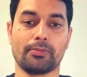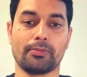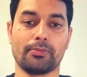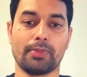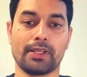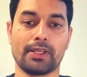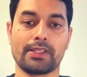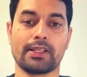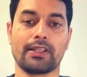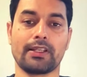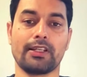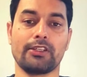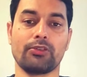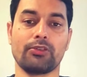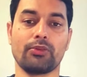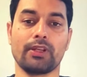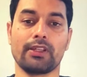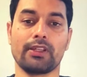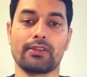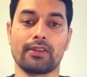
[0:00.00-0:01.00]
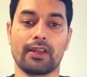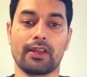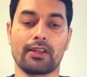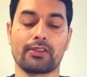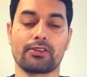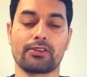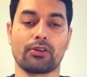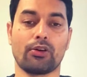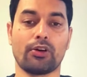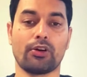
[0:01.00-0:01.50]
basically doing
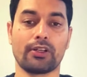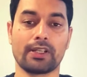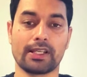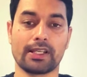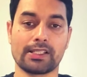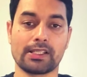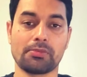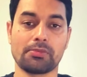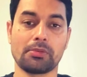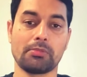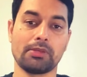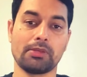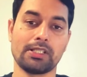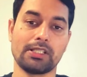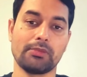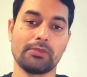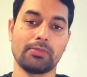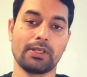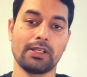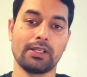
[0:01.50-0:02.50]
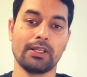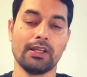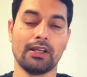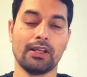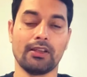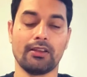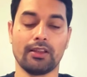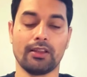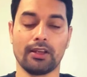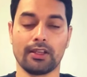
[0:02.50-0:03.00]
things on SAP BTP,
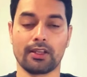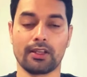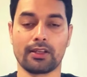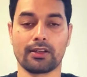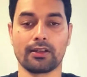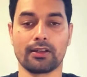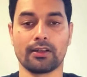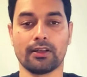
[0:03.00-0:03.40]
like